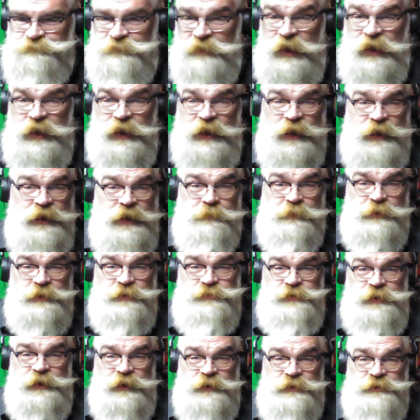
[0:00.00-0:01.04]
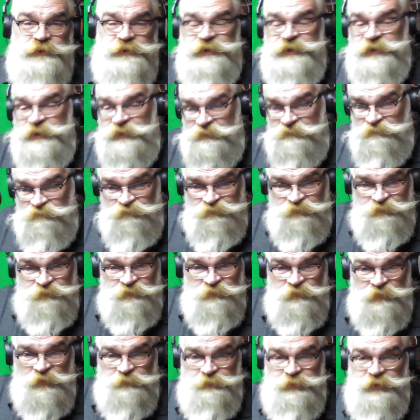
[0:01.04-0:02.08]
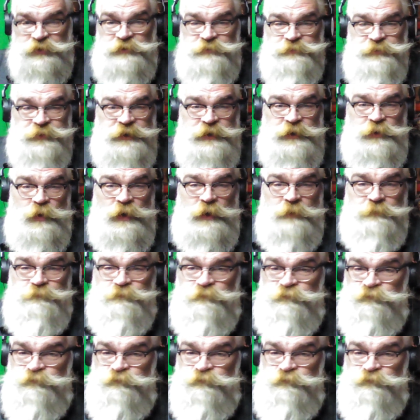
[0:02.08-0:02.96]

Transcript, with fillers: Hey, I gave it a chance. Put the video up.